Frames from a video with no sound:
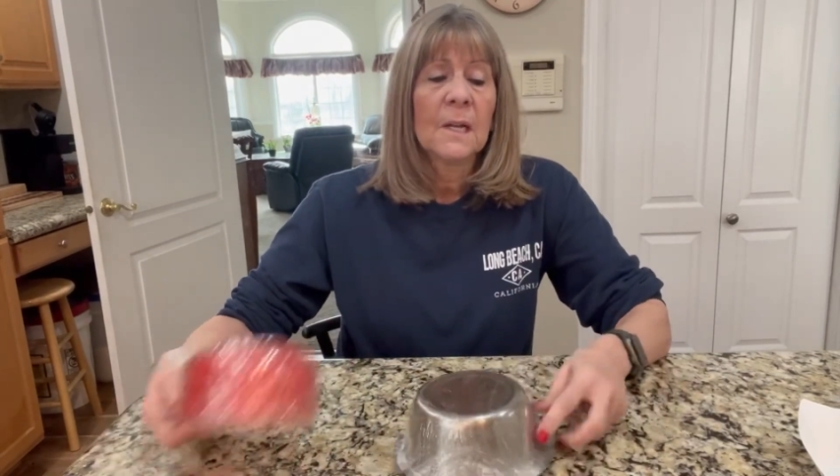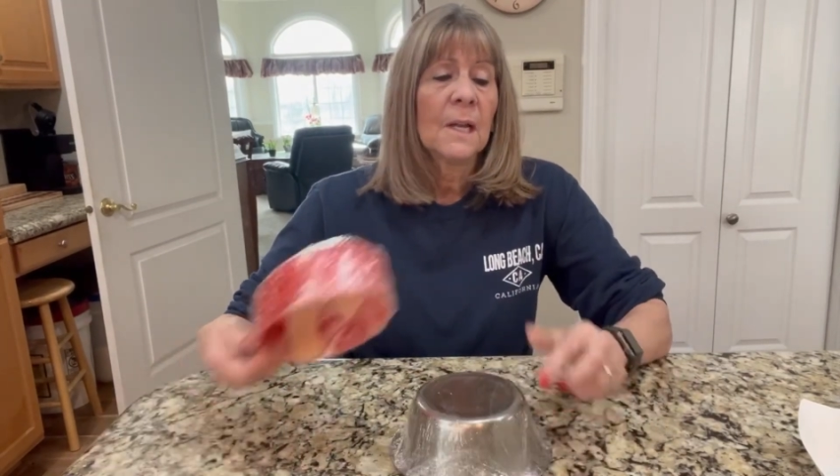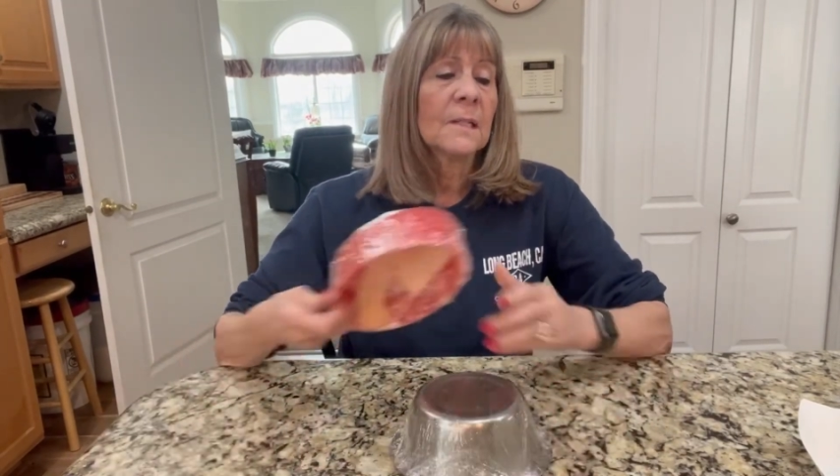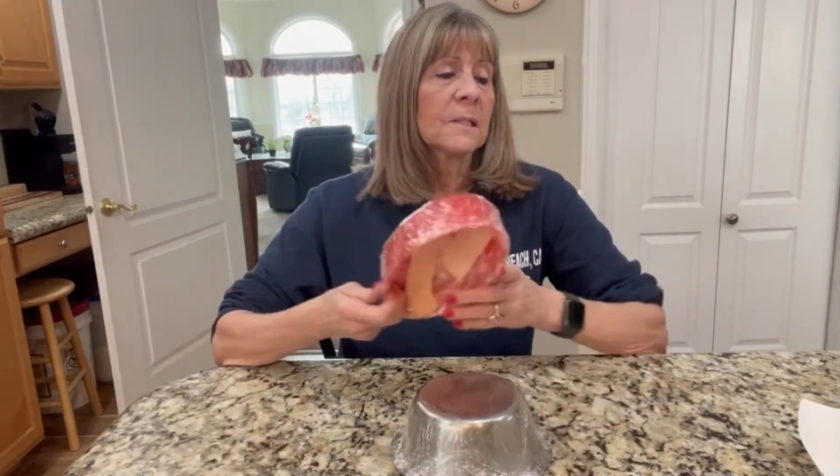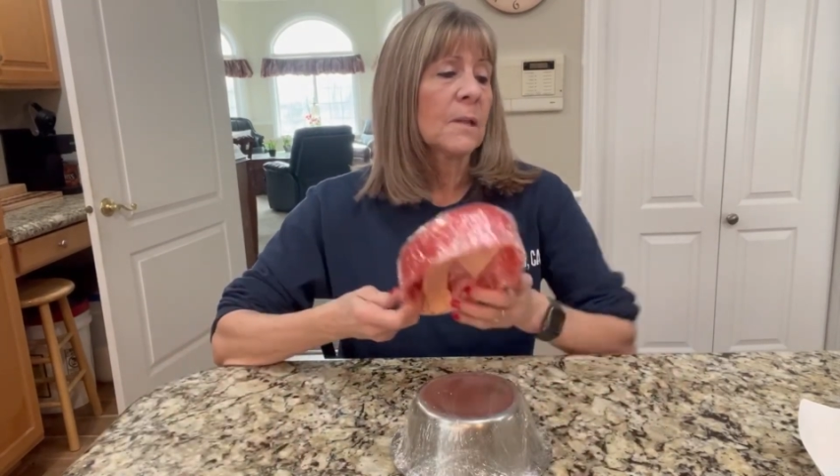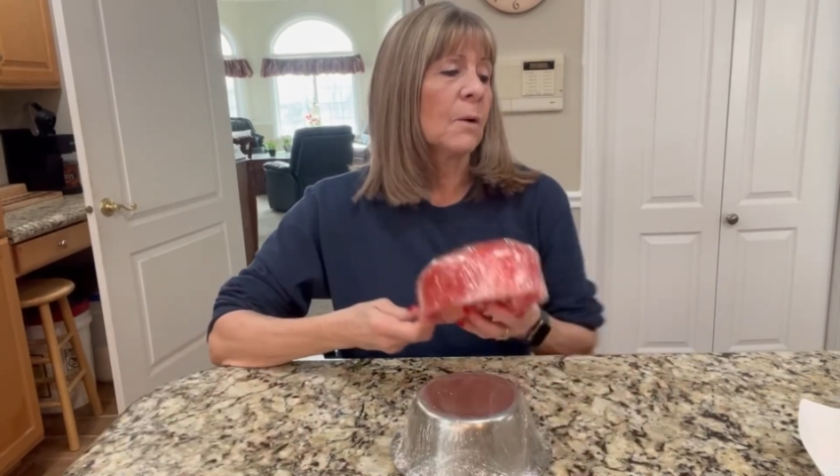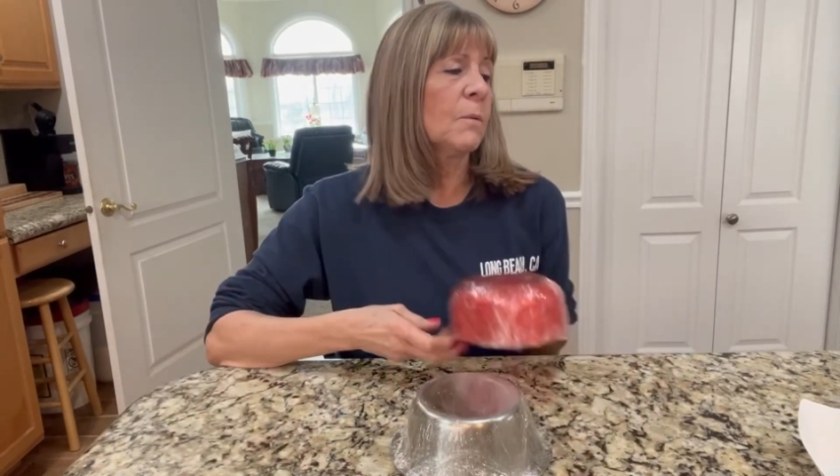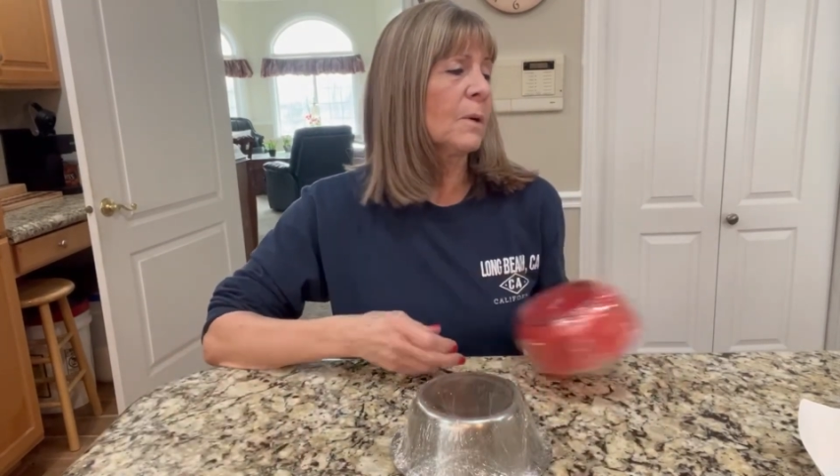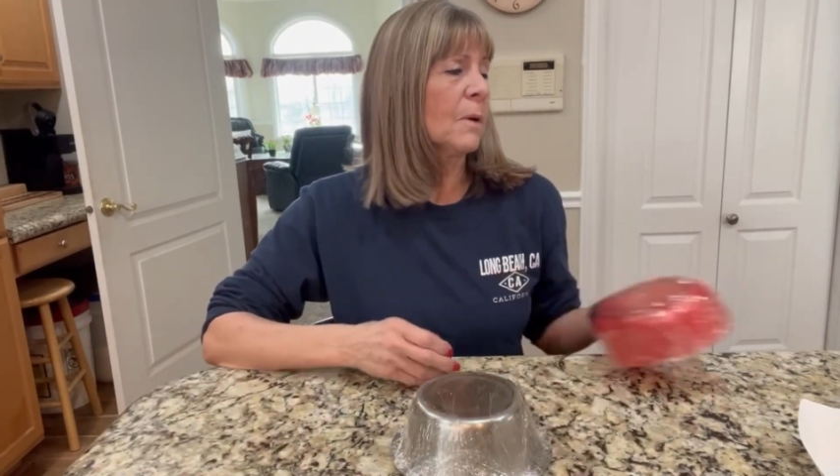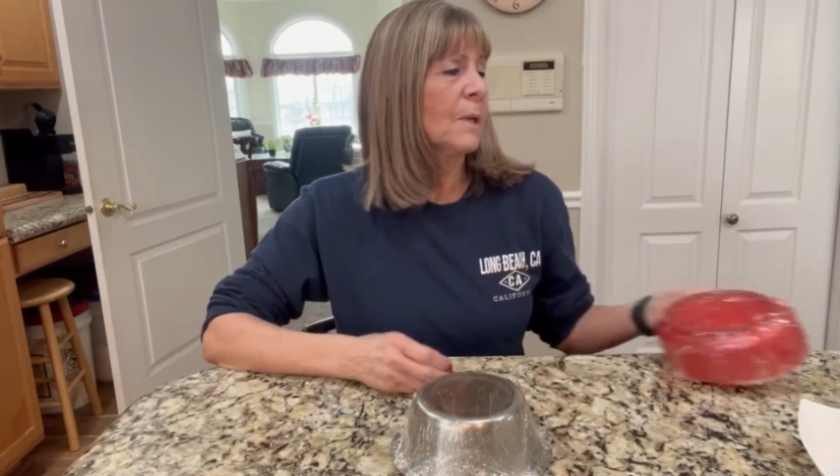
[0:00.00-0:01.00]
And so
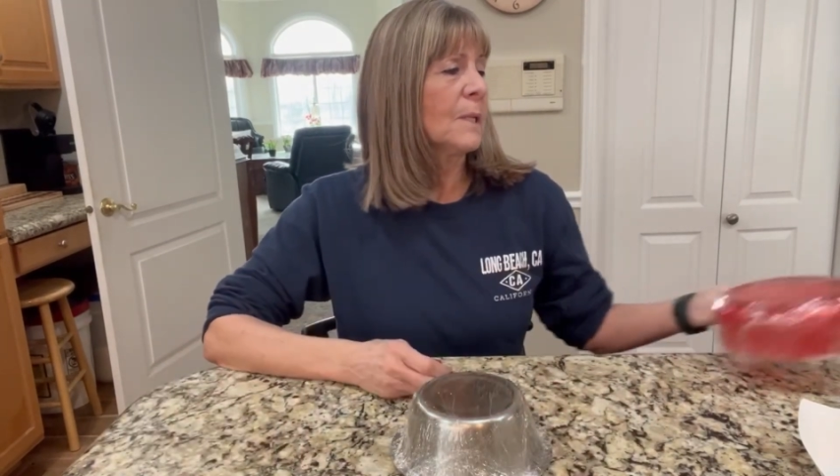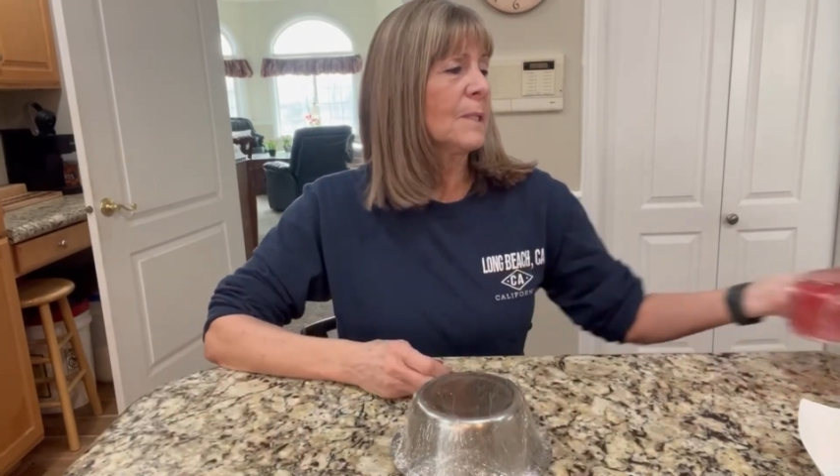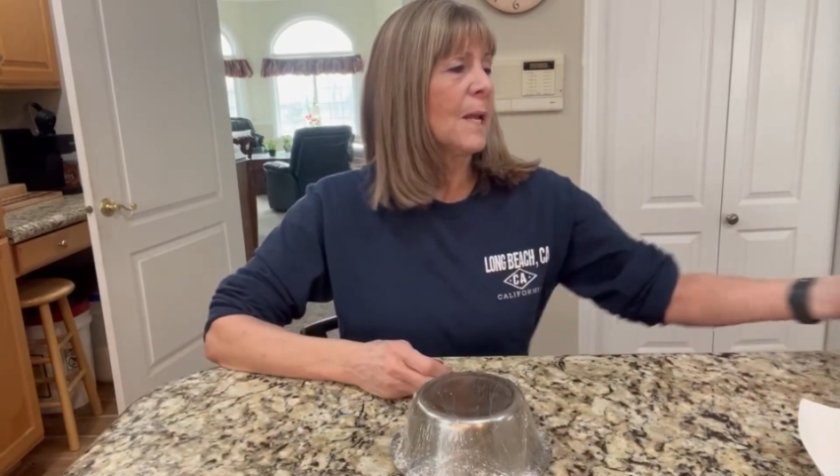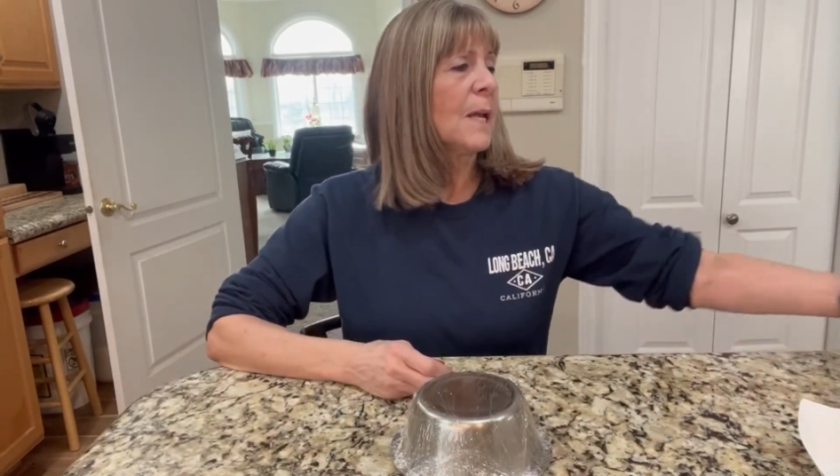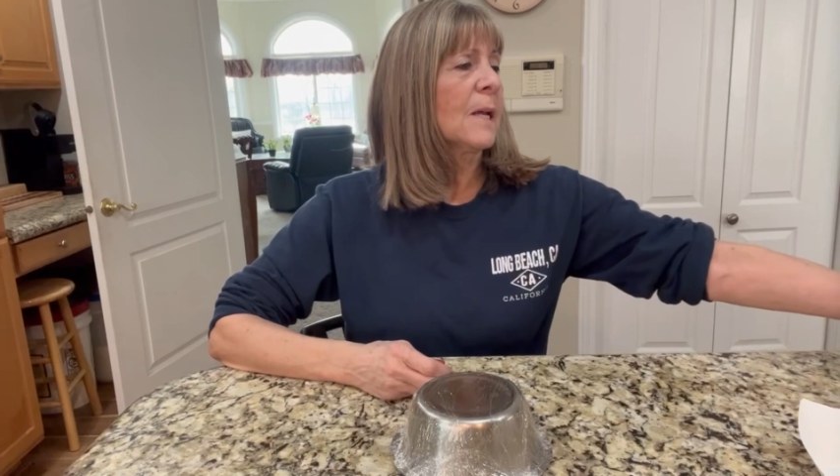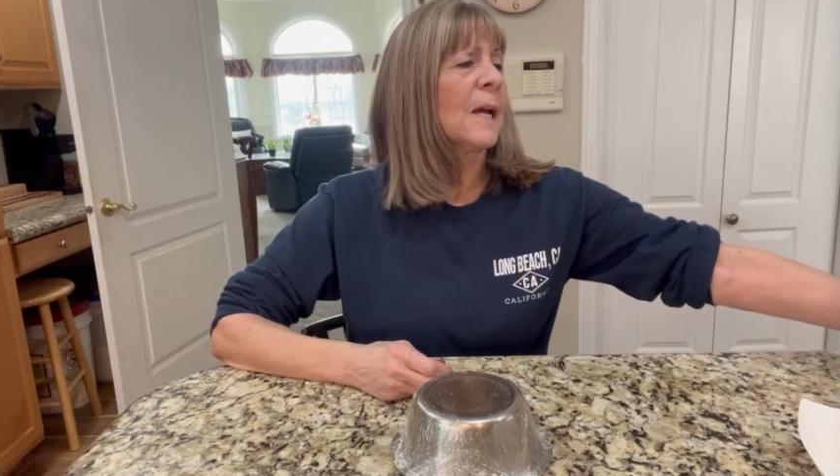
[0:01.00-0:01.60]
we're going to take,